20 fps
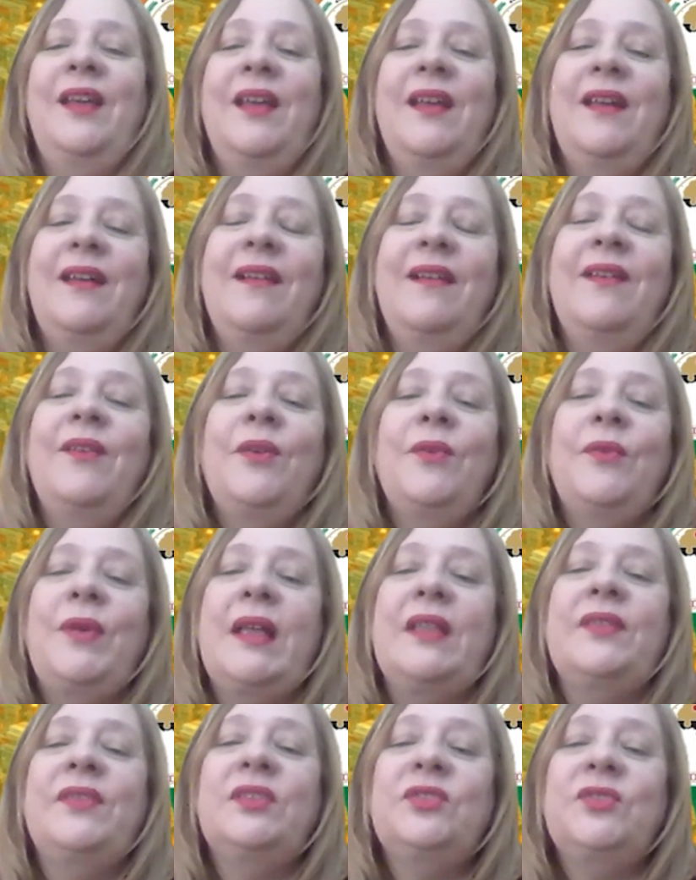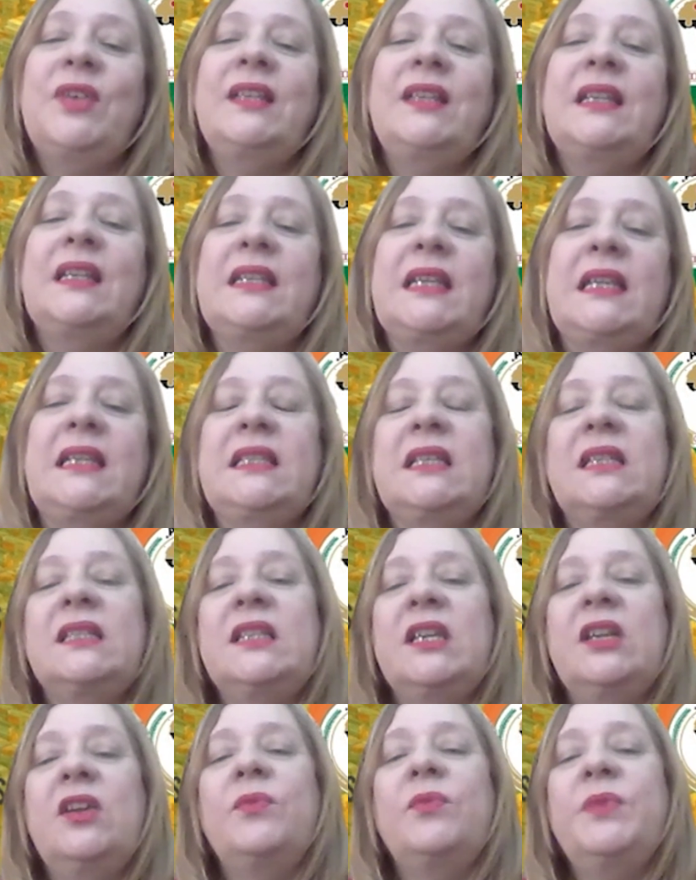the Trade and
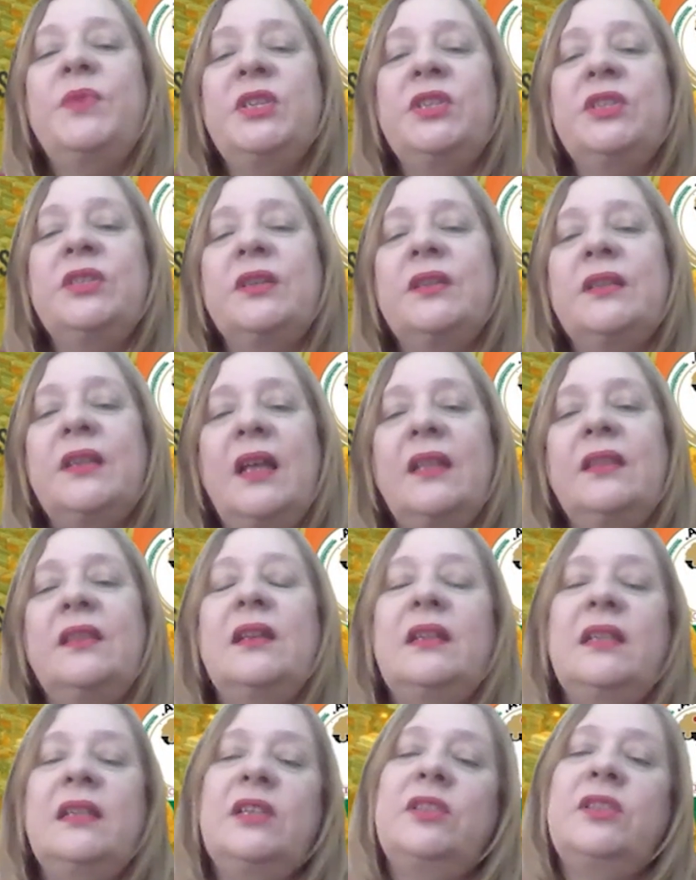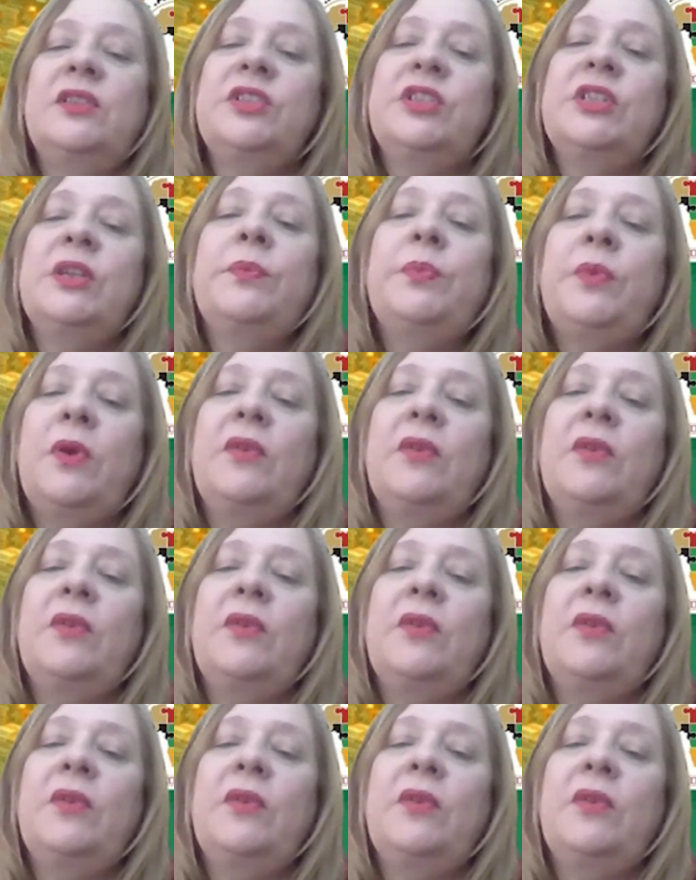Industry Commission under leadership